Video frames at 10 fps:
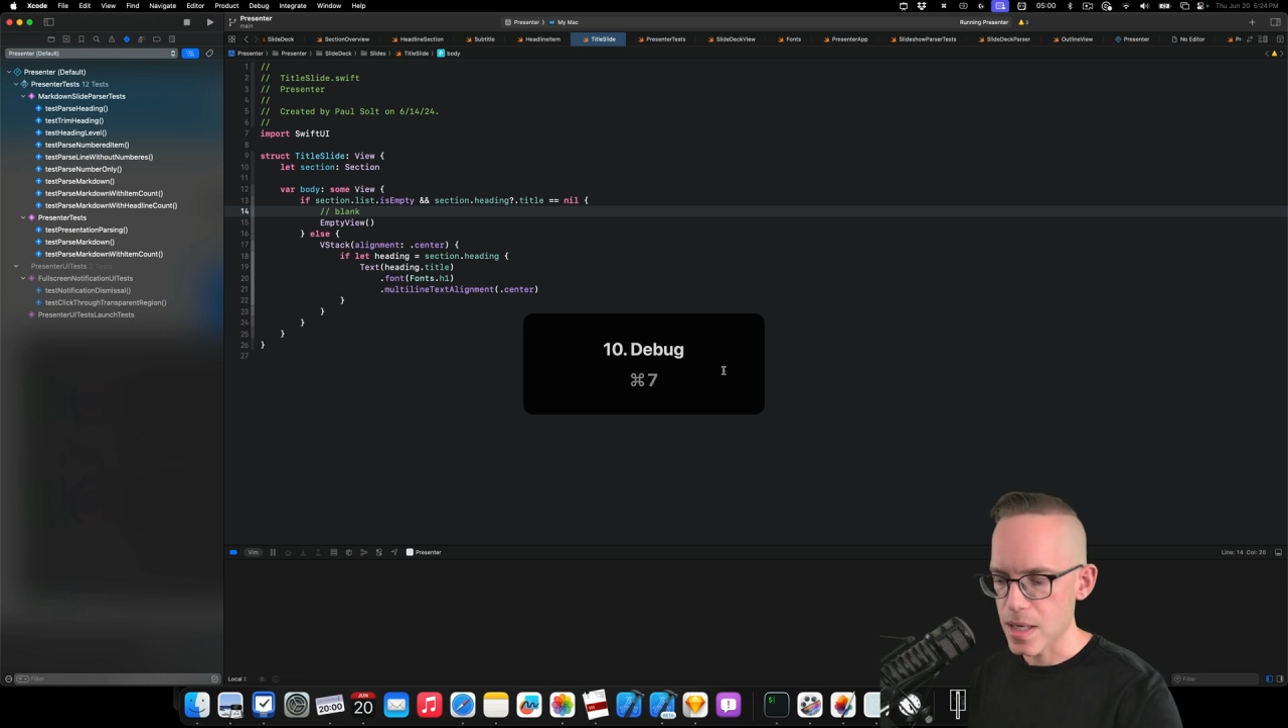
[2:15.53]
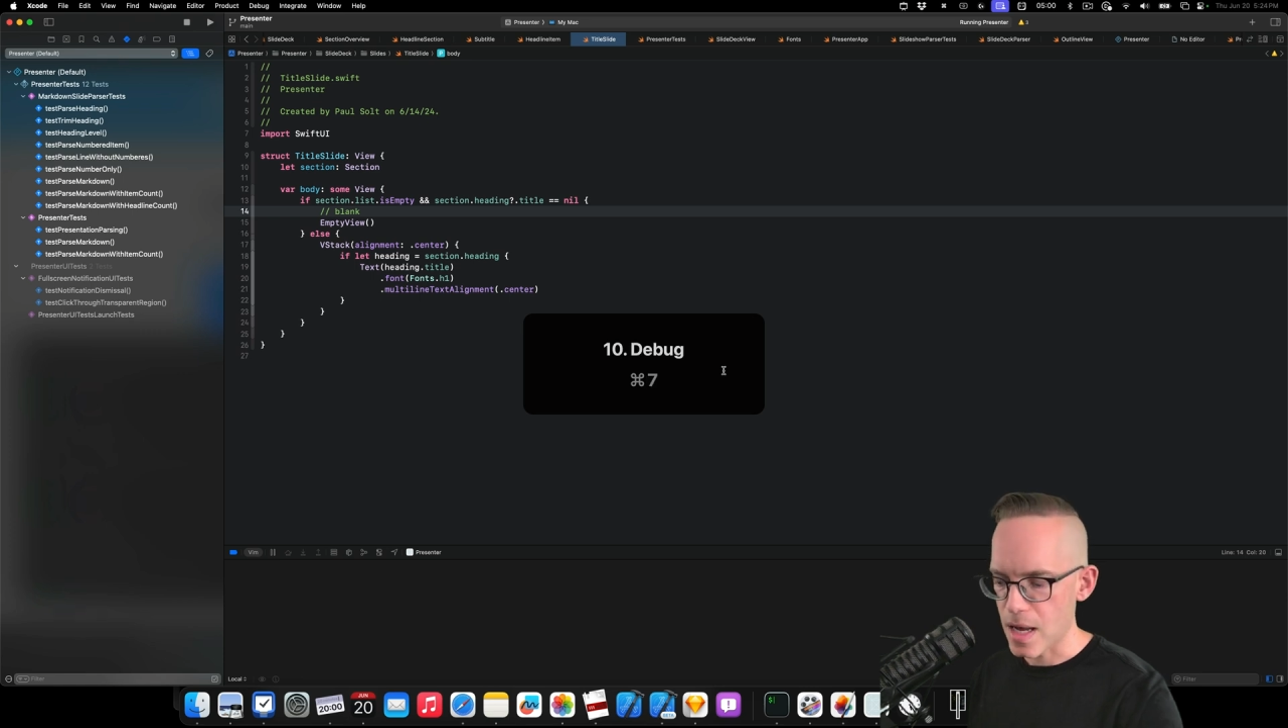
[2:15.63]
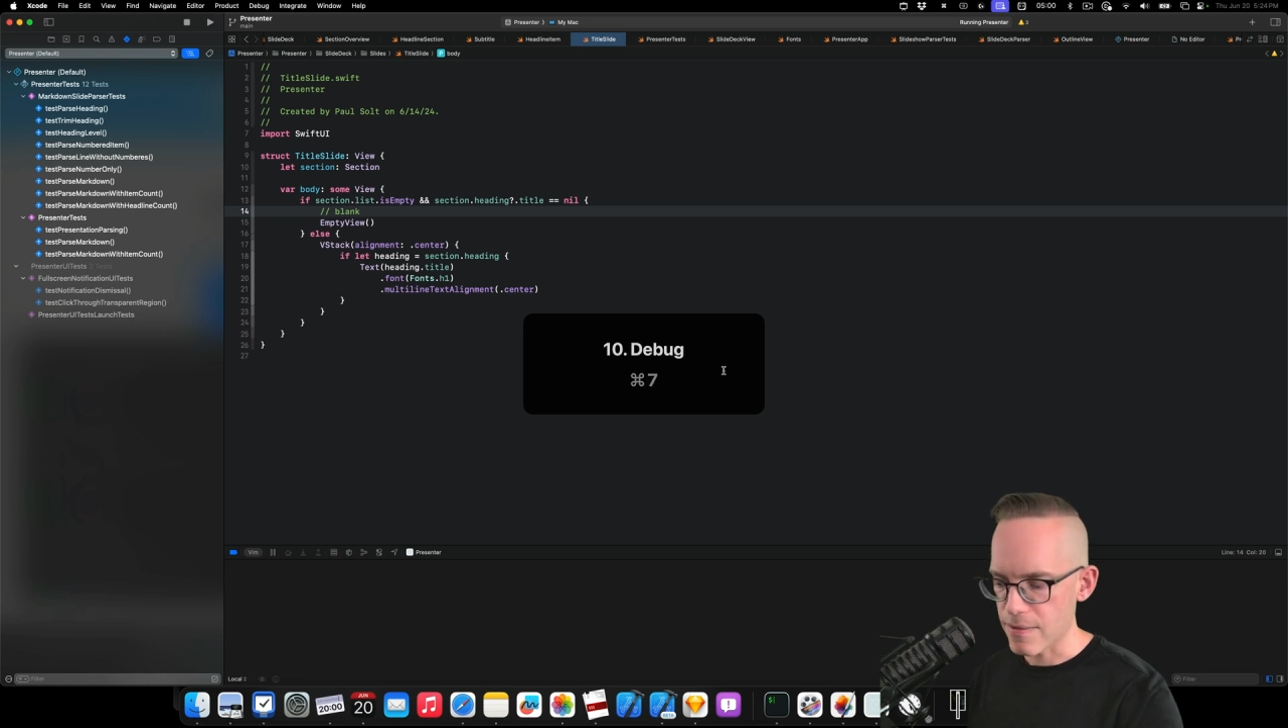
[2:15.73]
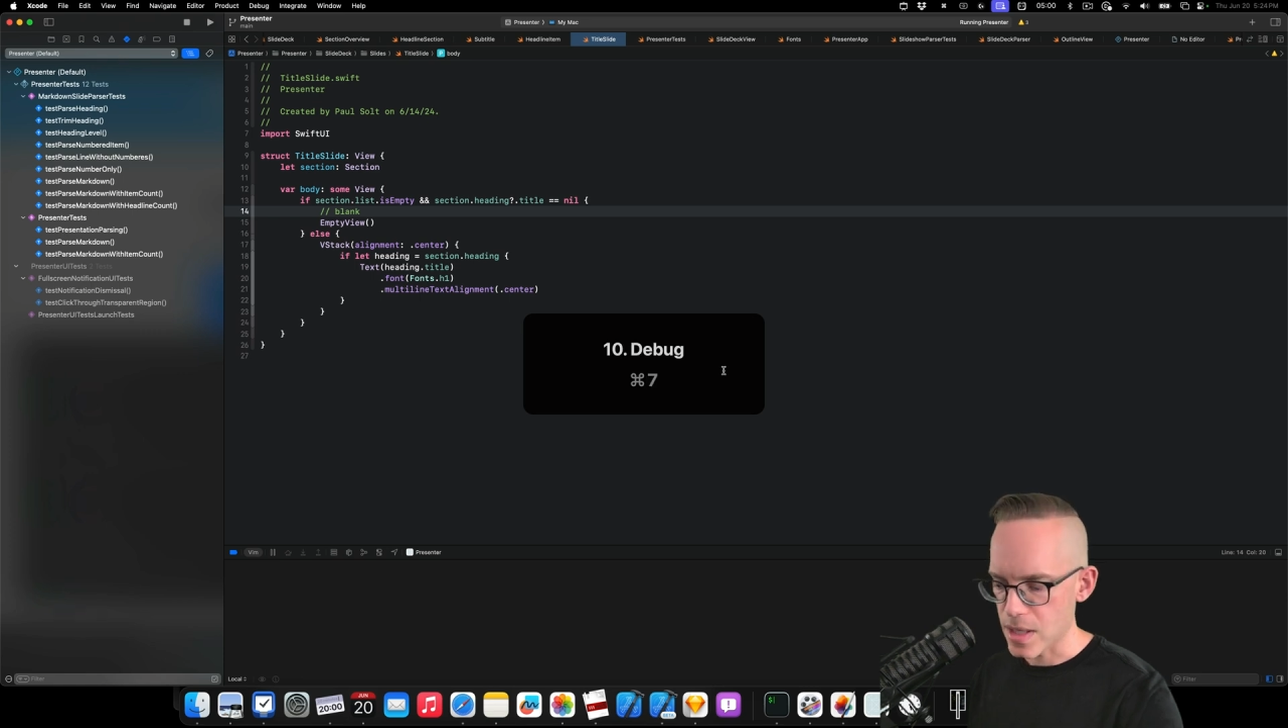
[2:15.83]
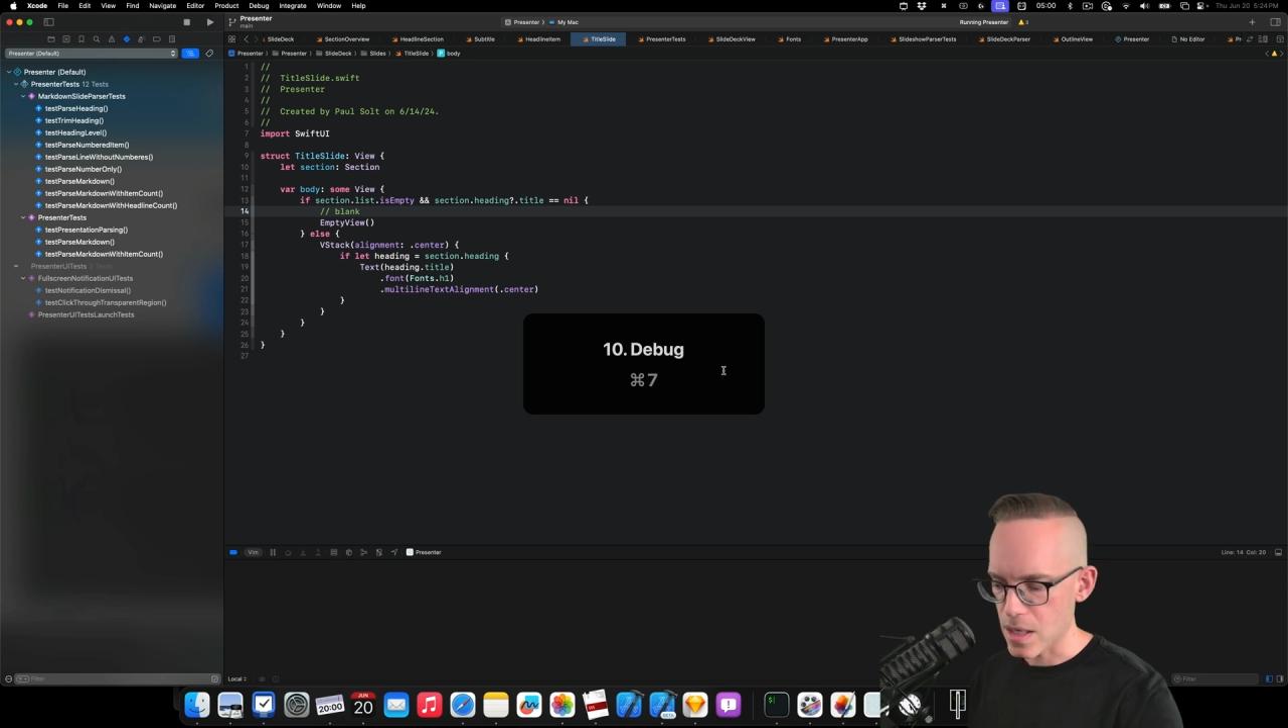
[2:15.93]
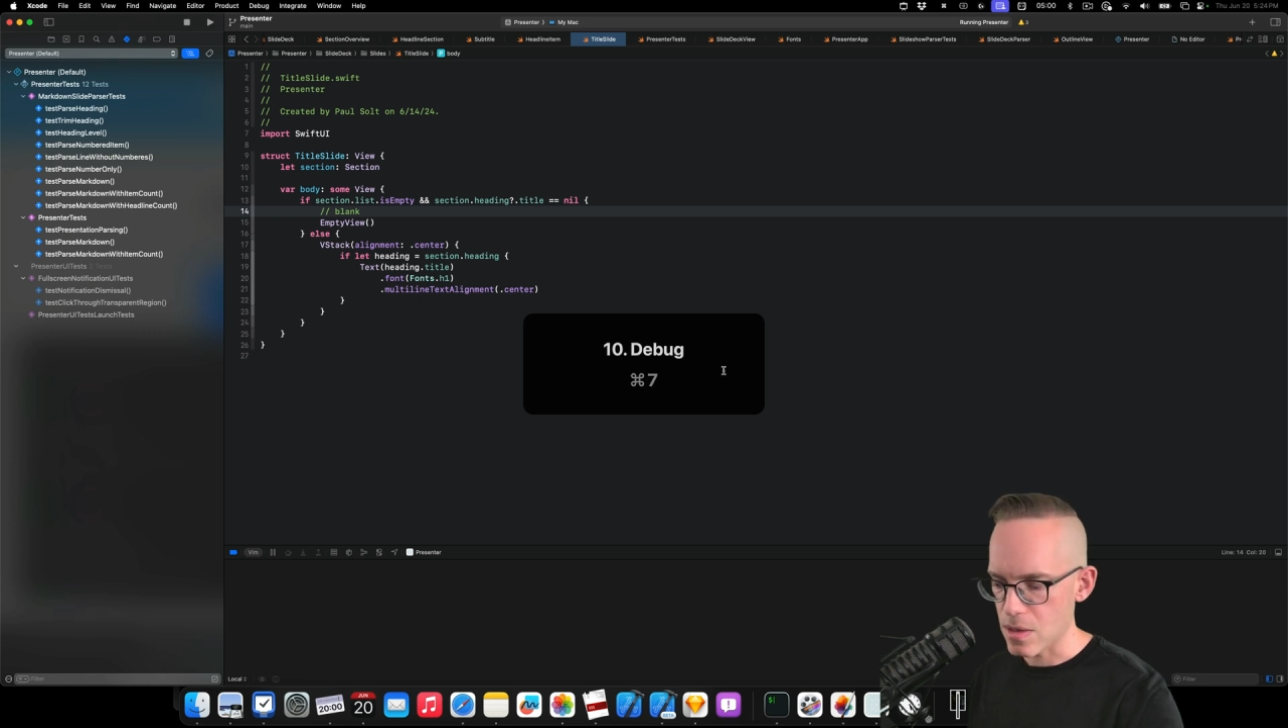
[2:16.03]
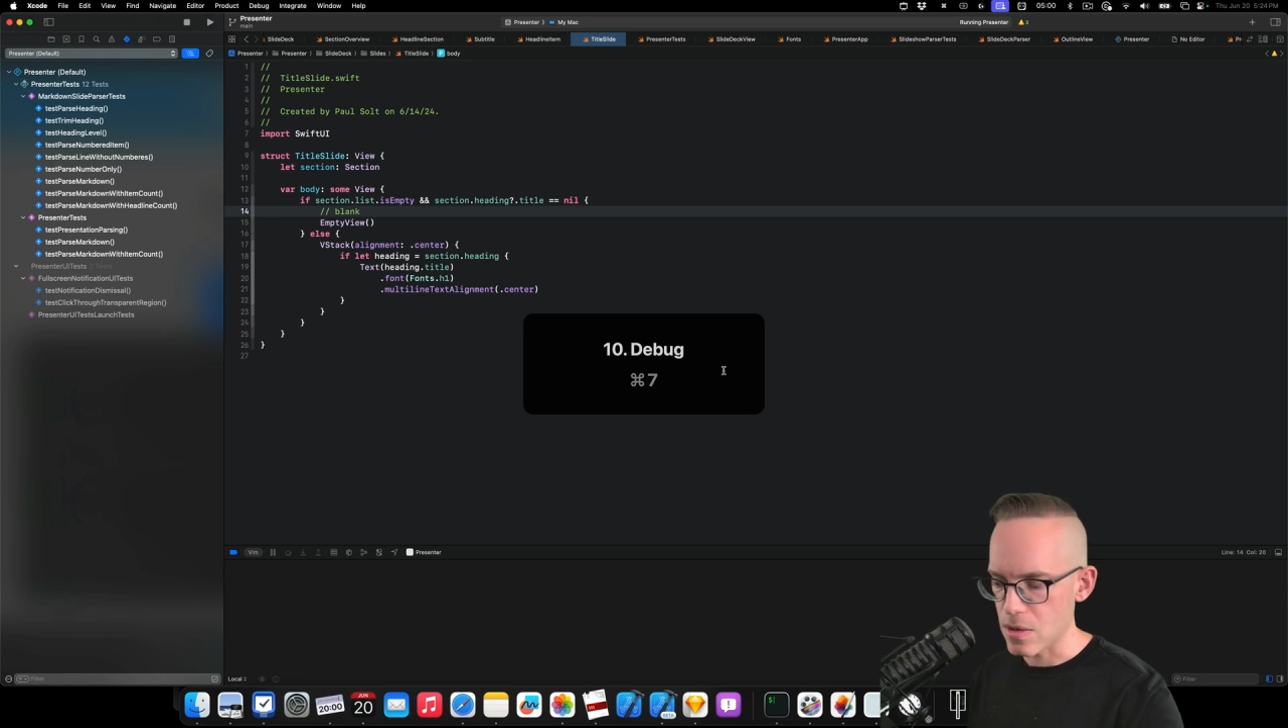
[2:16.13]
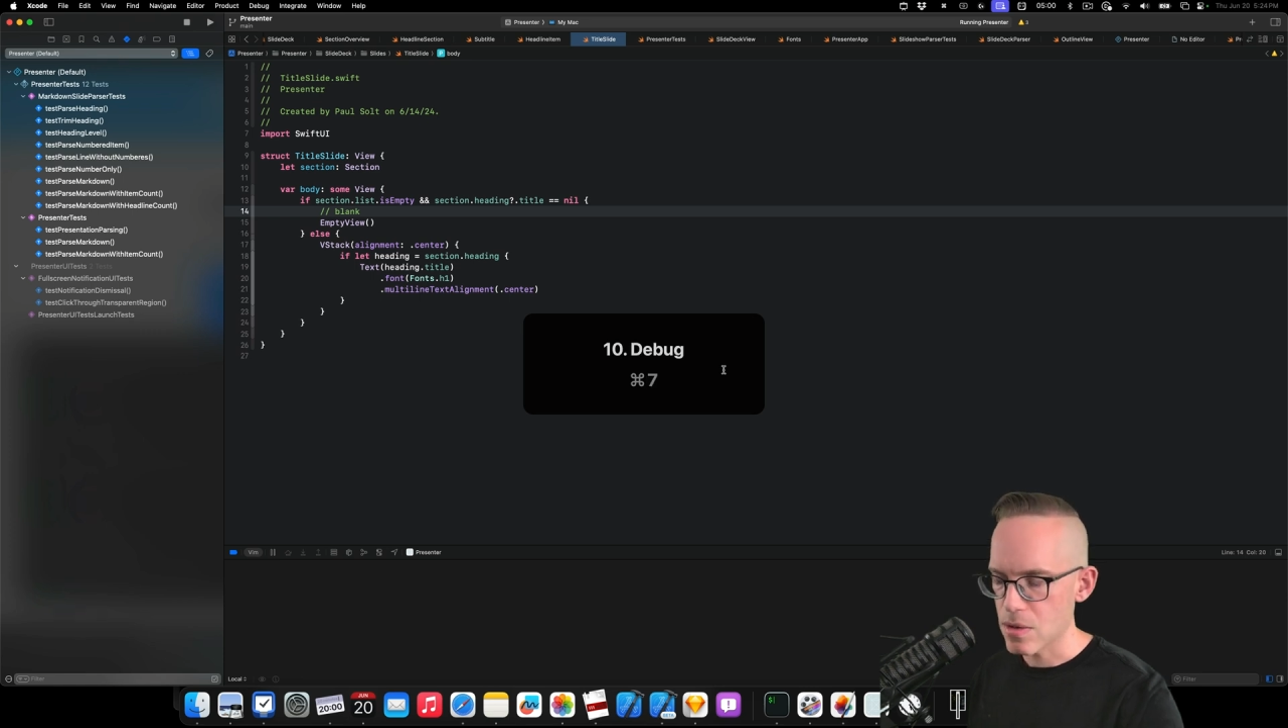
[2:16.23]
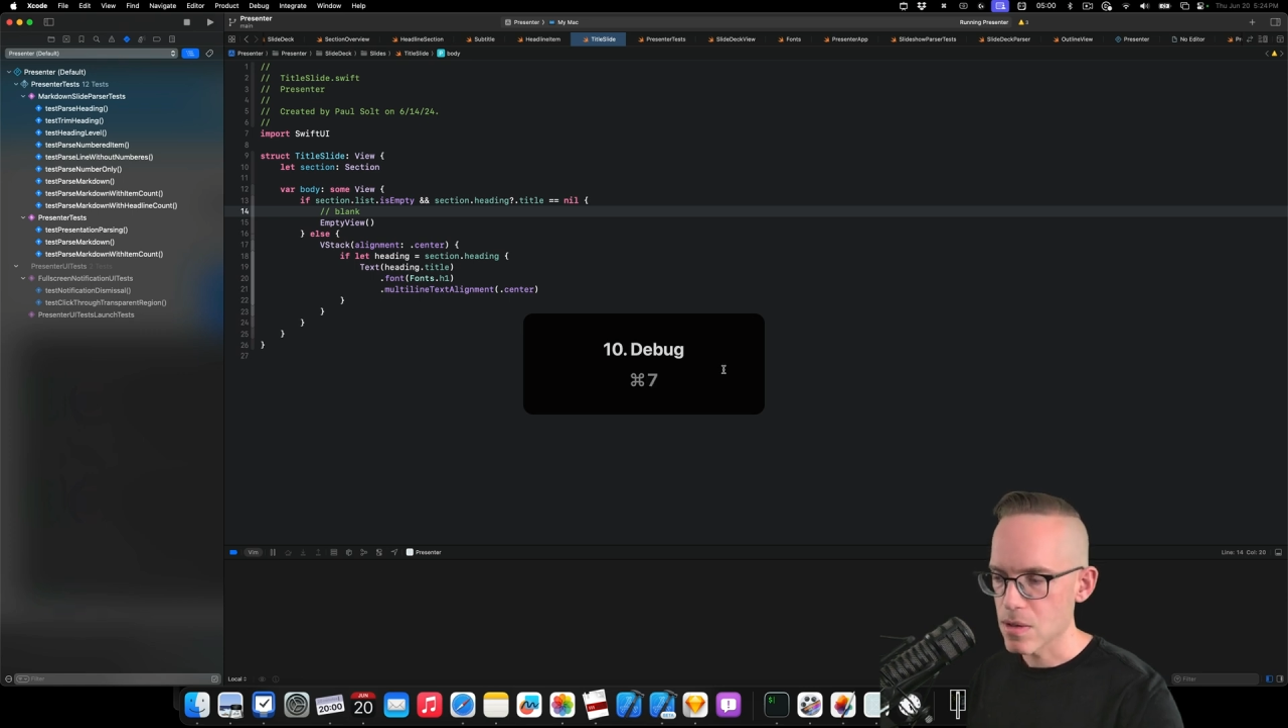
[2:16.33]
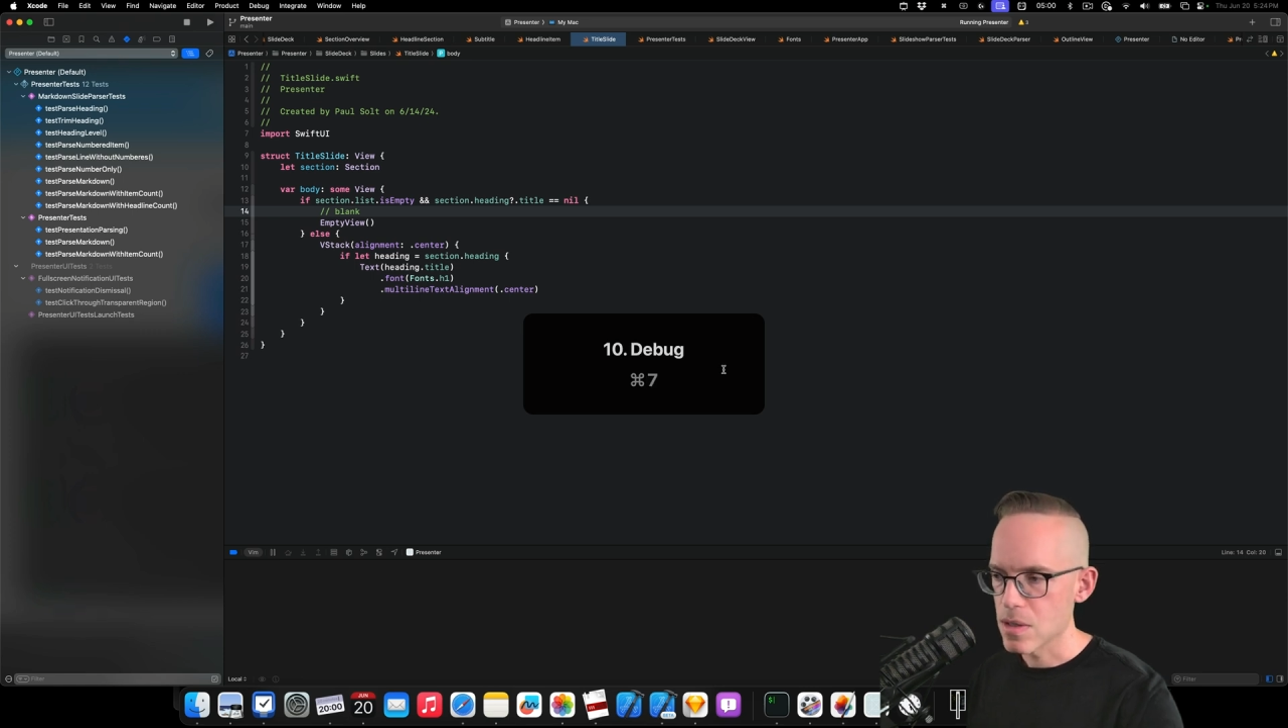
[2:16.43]

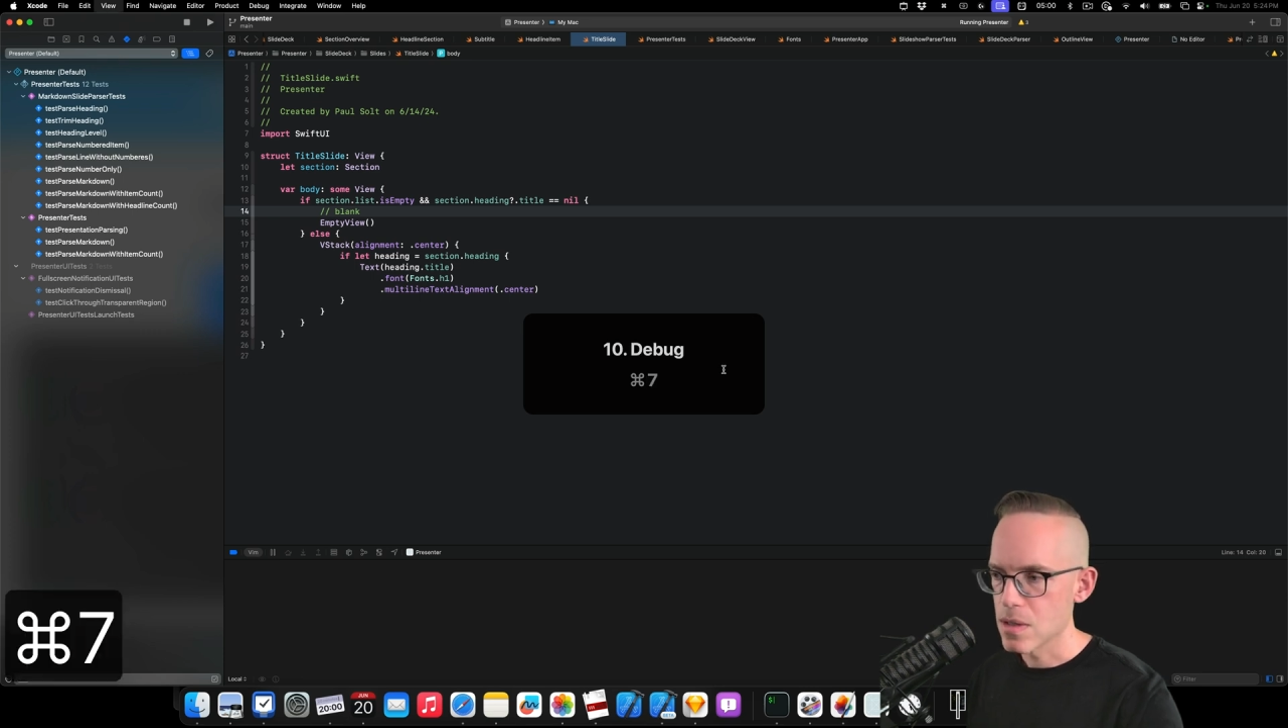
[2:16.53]
navigator